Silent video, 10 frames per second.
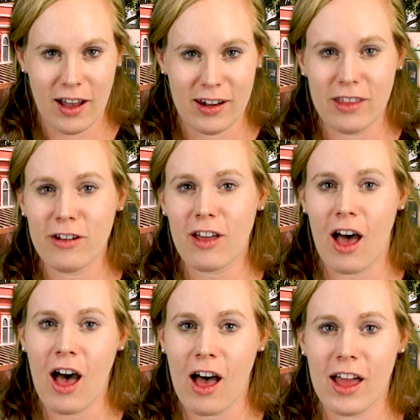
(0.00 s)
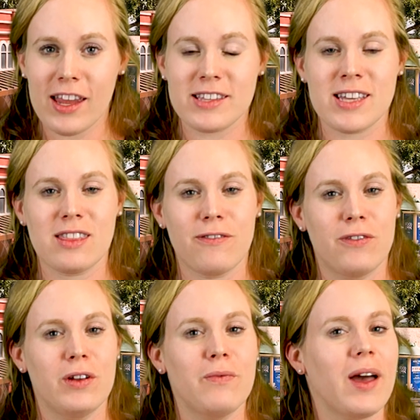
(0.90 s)
Another con is that the
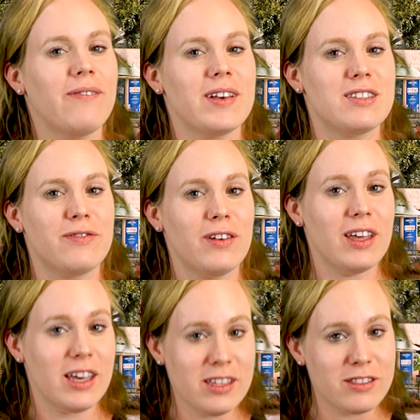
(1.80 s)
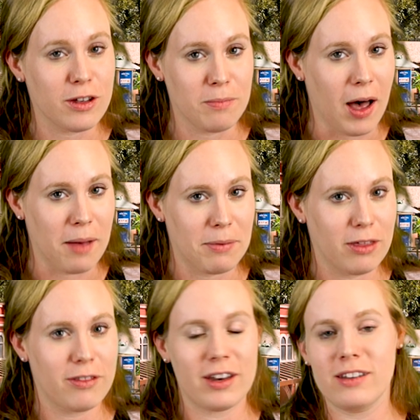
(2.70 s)
Food and Wine Festival is so
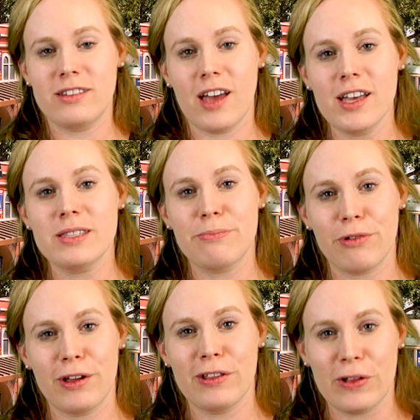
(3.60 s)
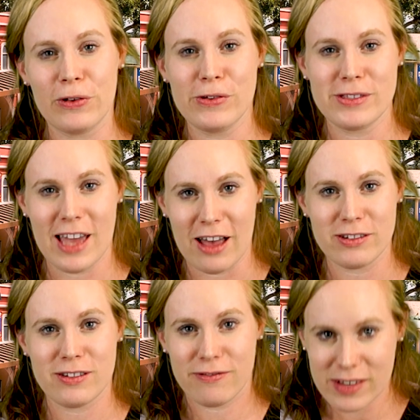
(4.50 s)
popular that it does bring locals
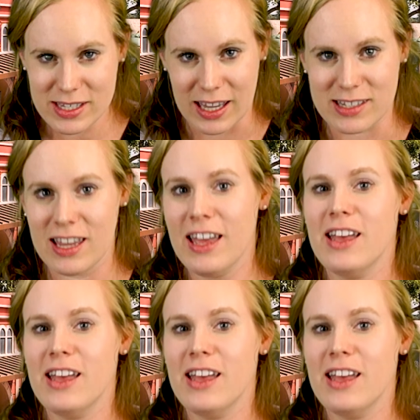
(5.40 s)
out to visit.